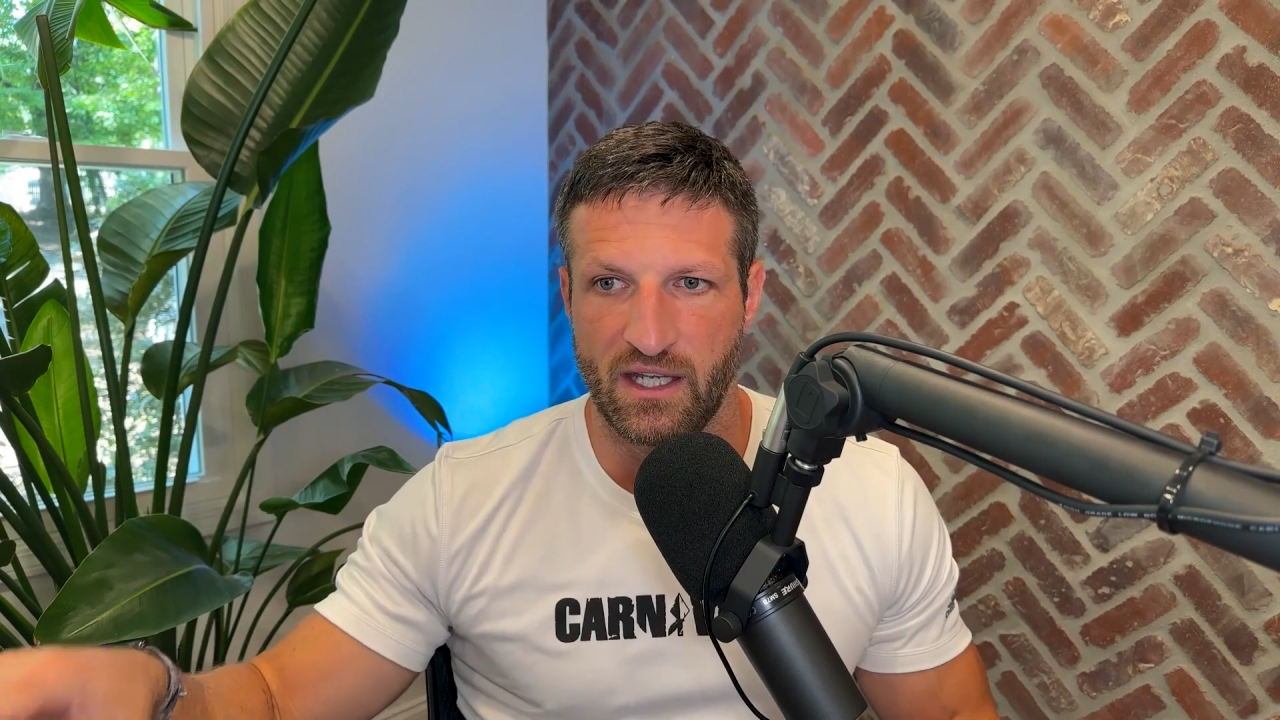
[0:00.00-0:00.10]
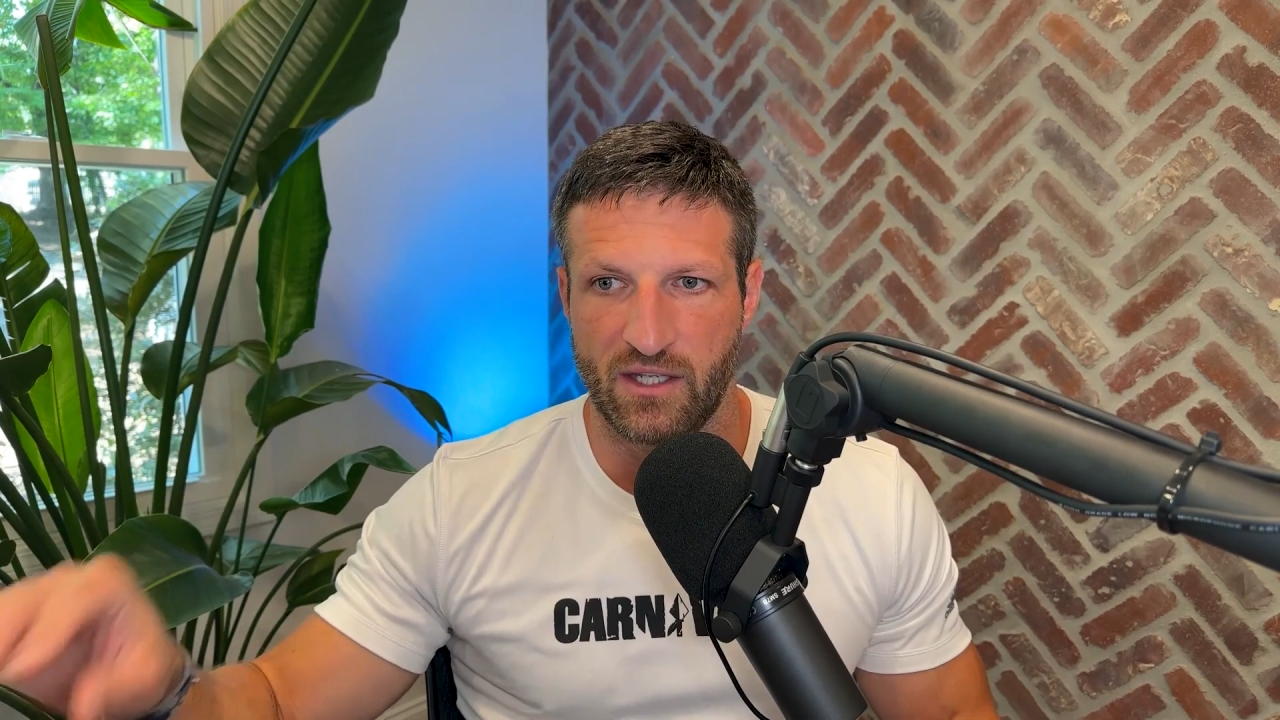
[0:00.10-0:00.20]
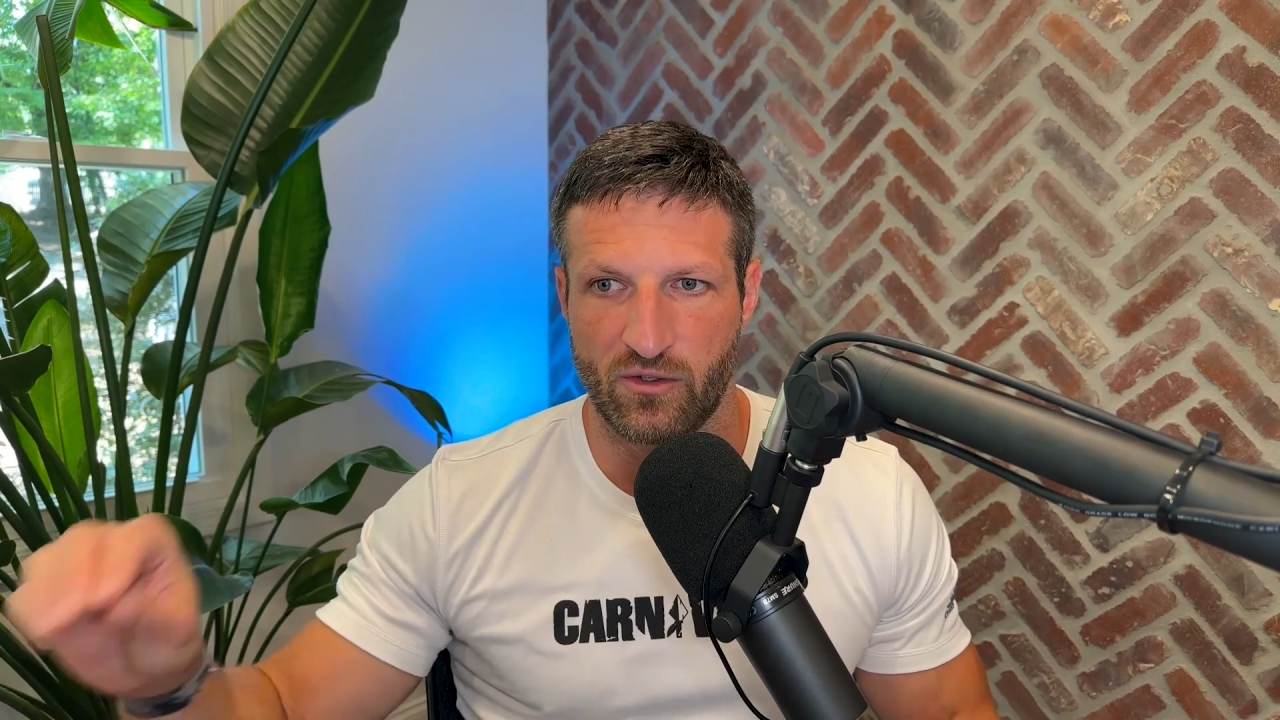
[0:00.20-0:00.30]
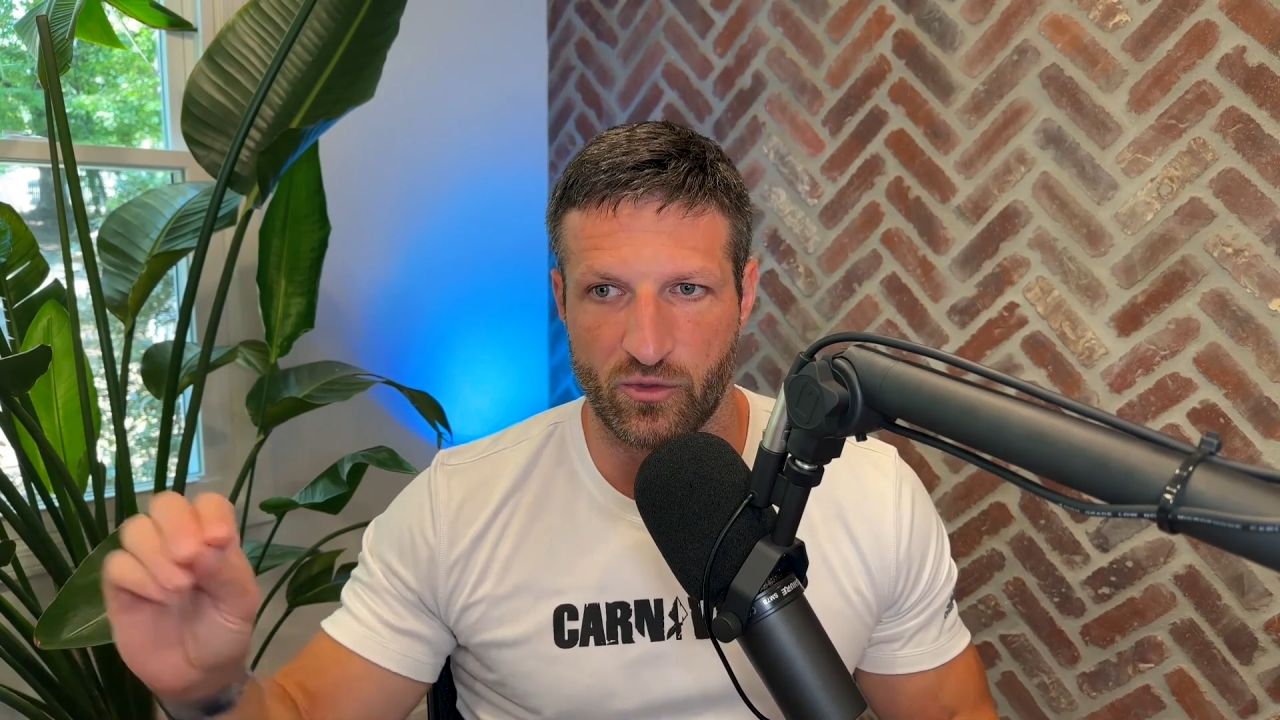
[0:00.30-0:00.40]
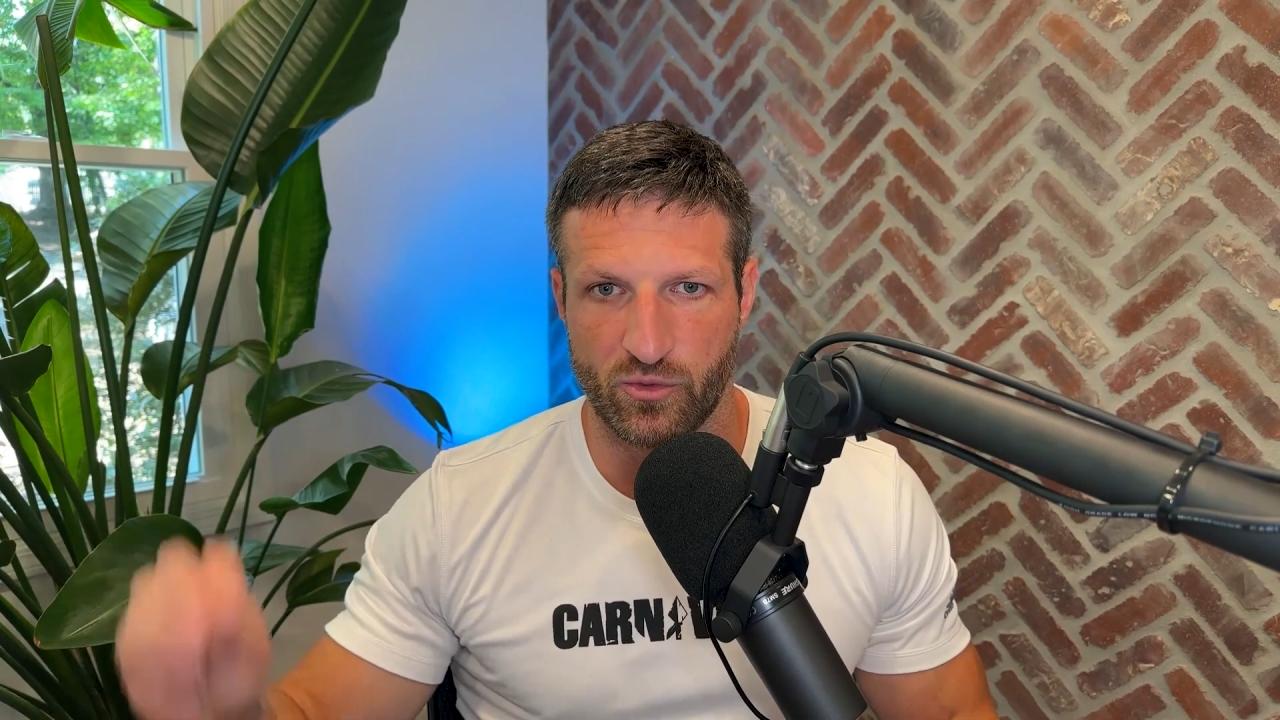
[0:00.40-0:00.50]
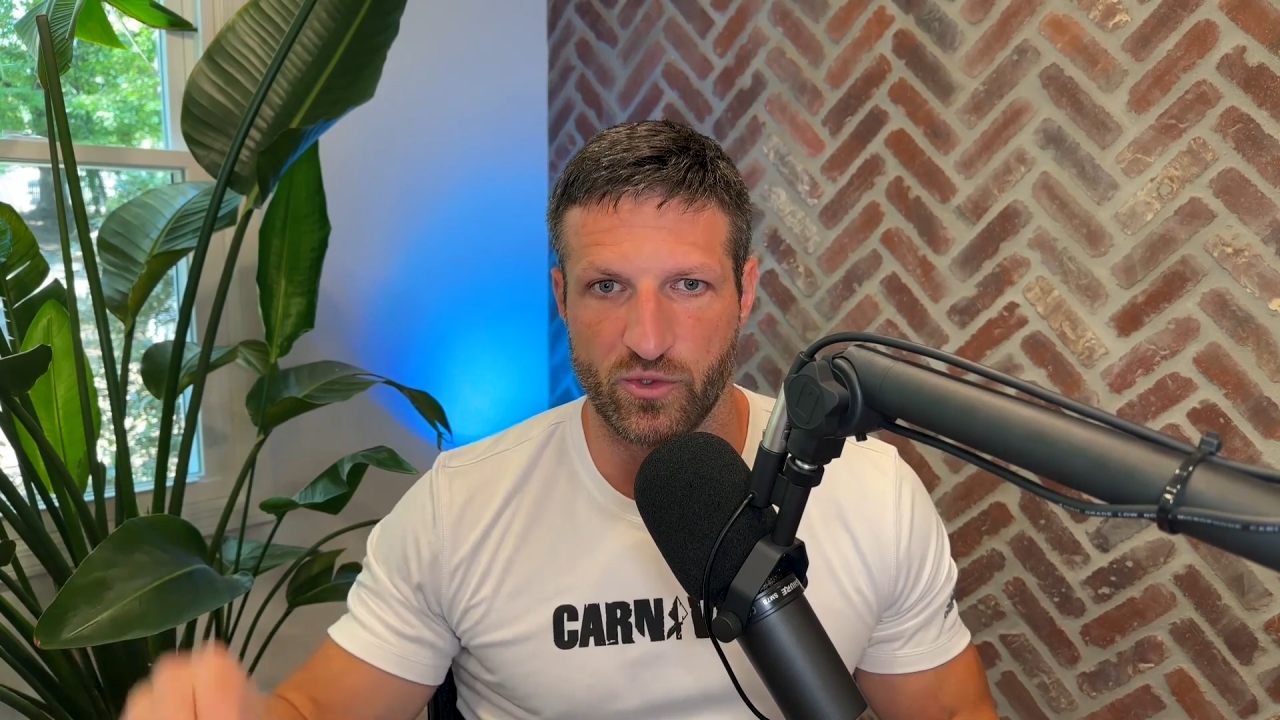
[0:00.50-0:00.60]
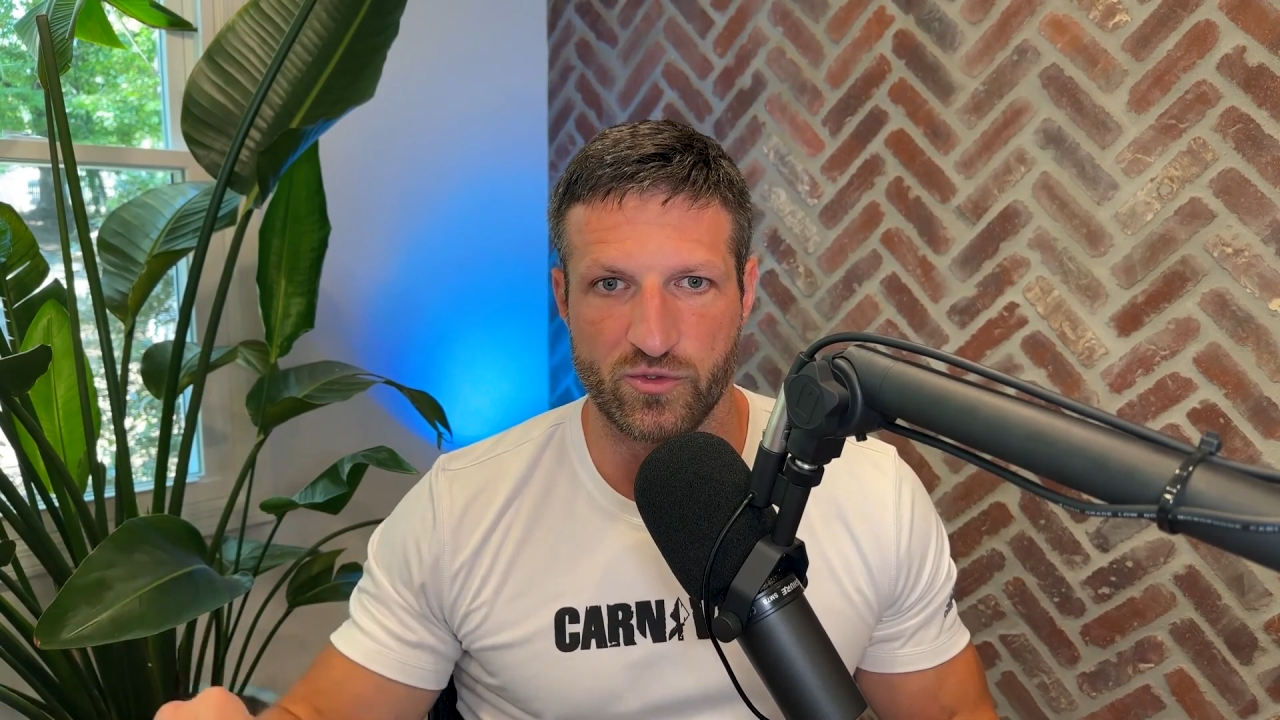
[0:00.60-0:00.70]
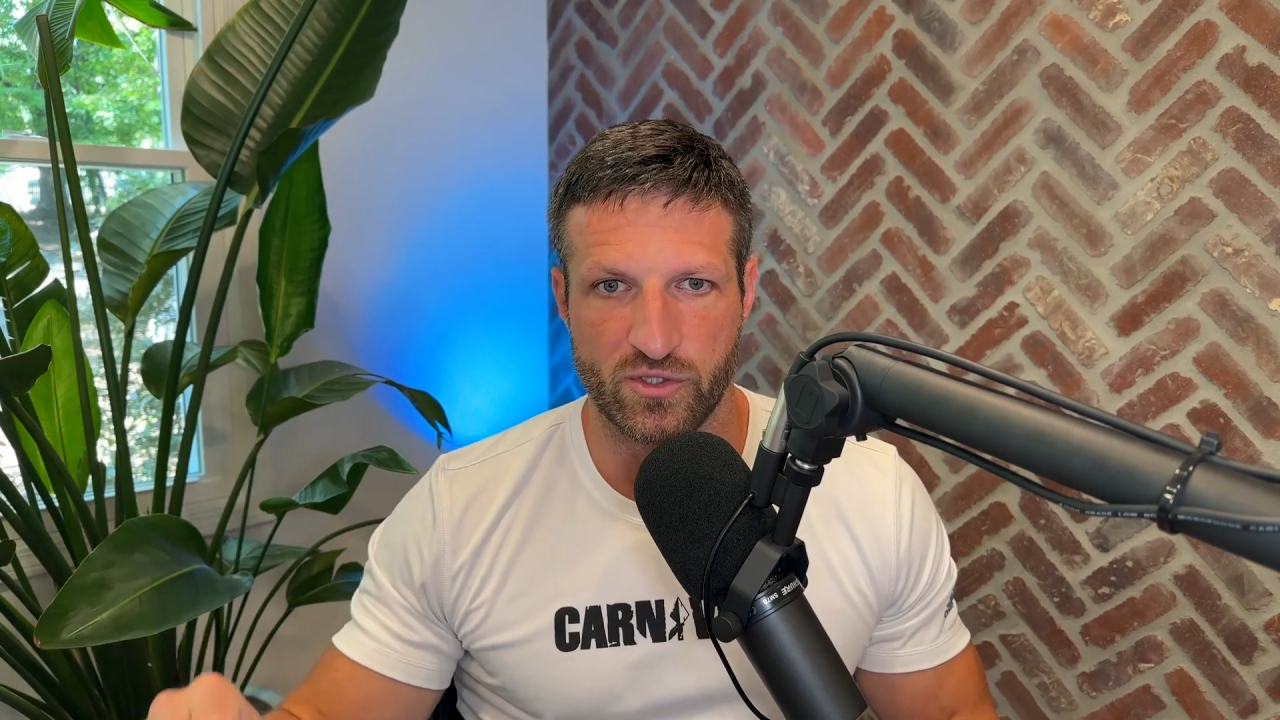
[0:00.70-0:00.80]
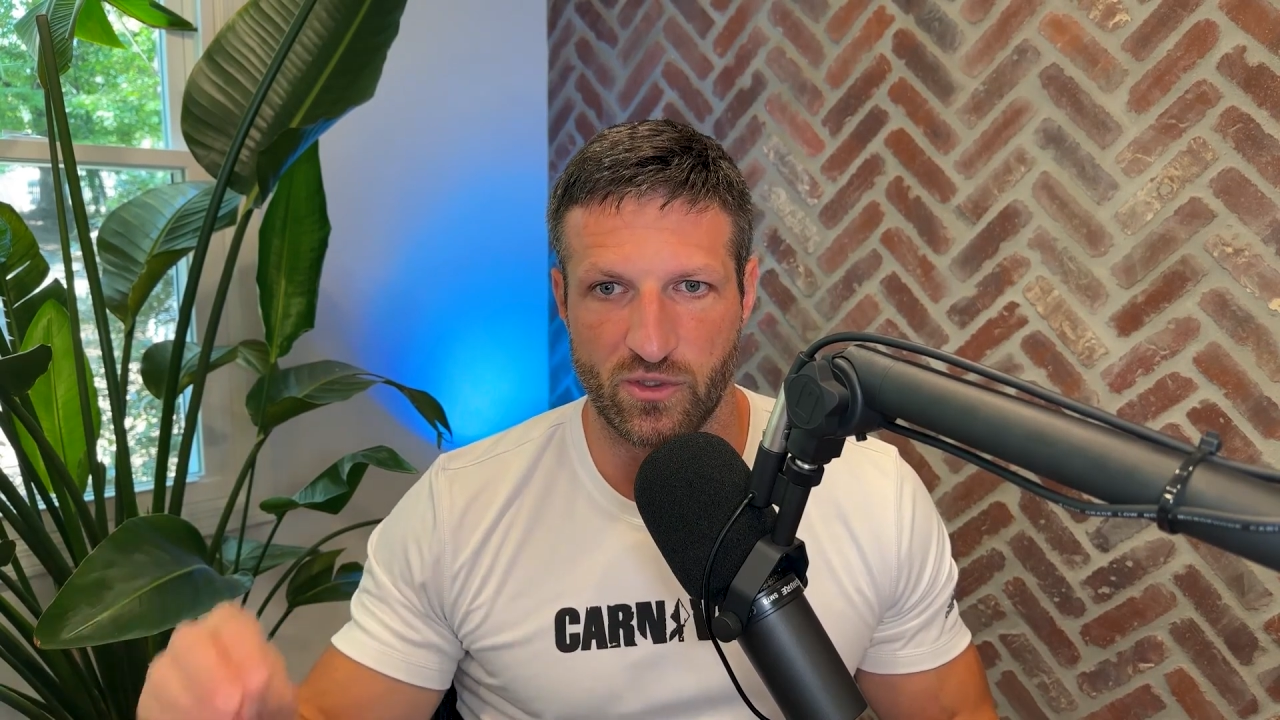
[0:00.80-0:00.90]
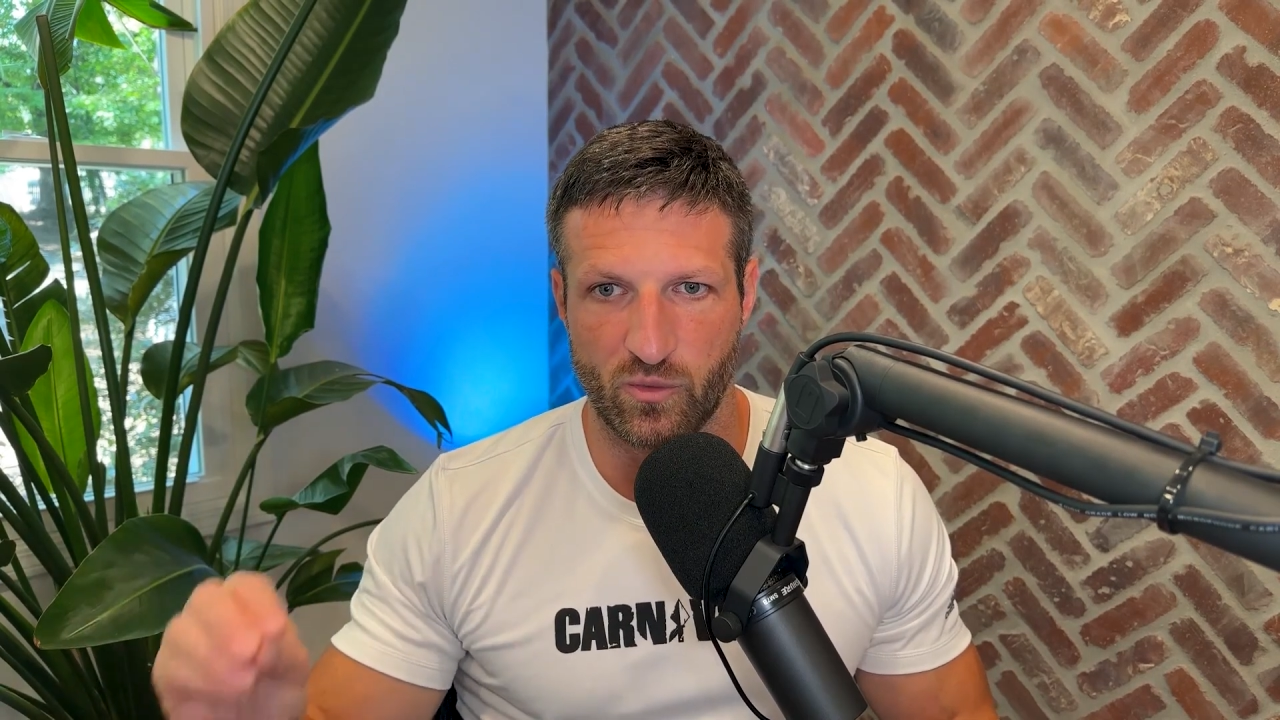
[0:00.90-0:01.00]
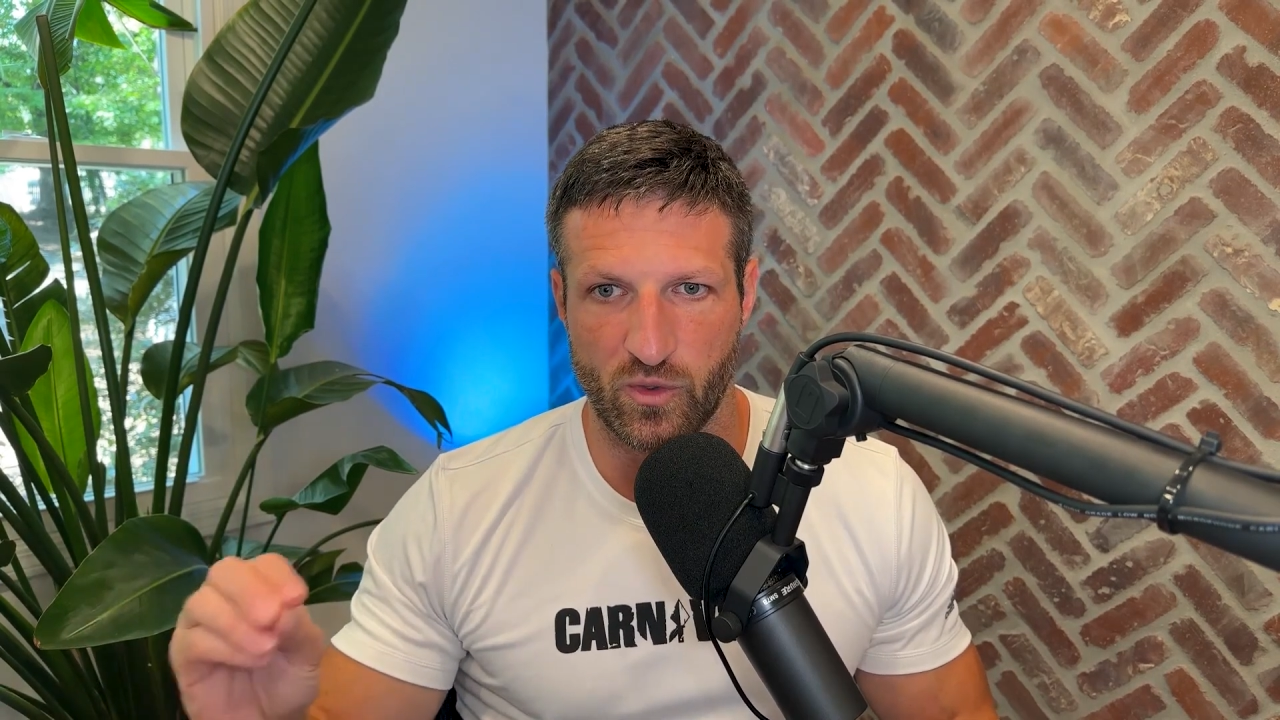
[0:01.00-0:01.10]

the rooster